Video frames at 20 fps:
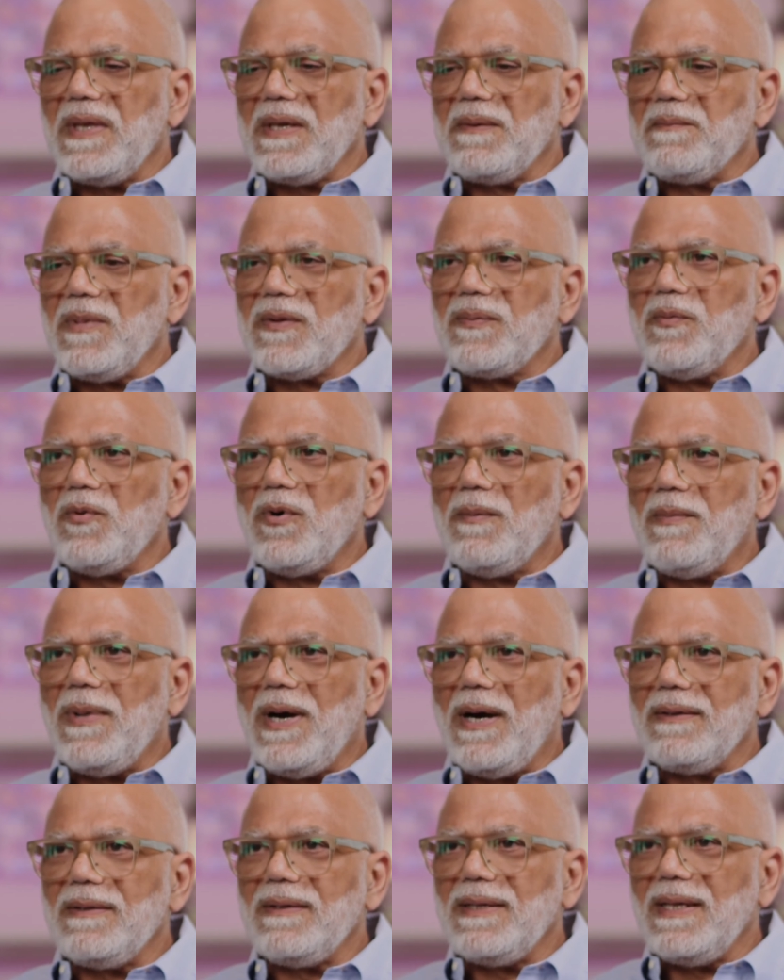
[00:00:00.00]
think much more
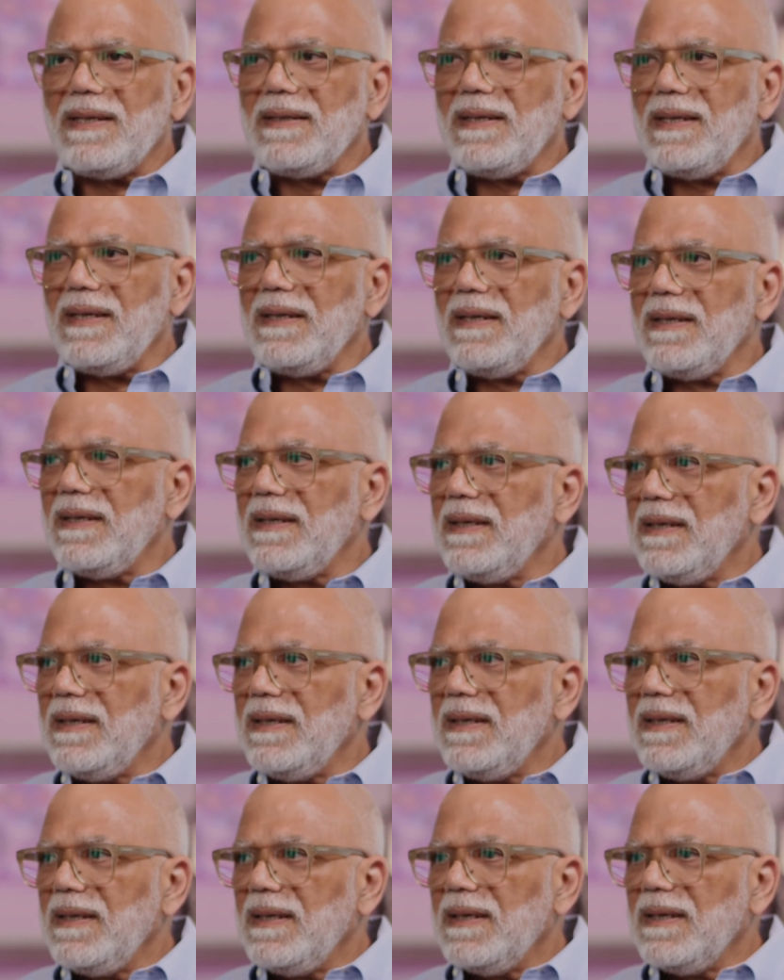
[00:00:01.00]
about it that day.
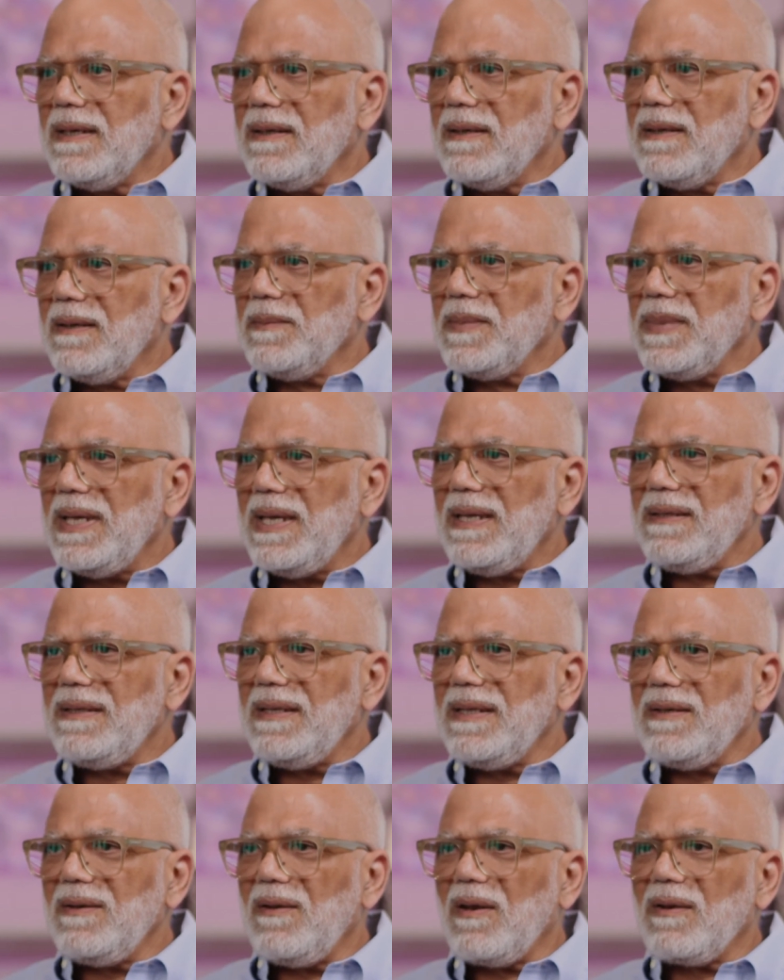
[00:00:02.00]
And
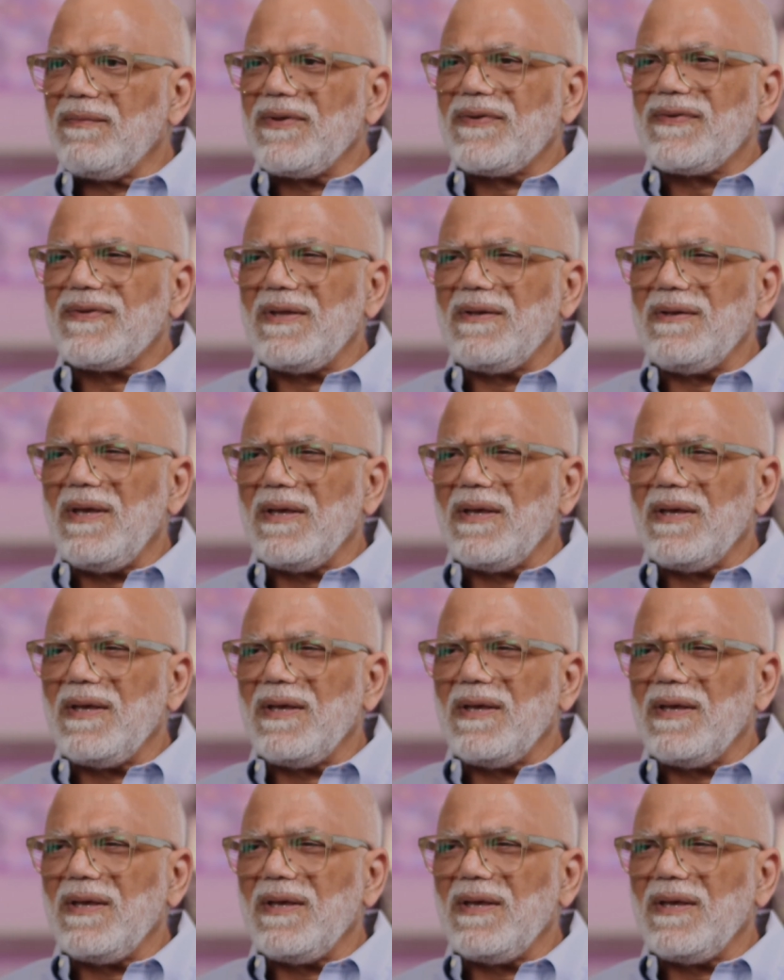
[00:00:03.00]
then all of a sudden,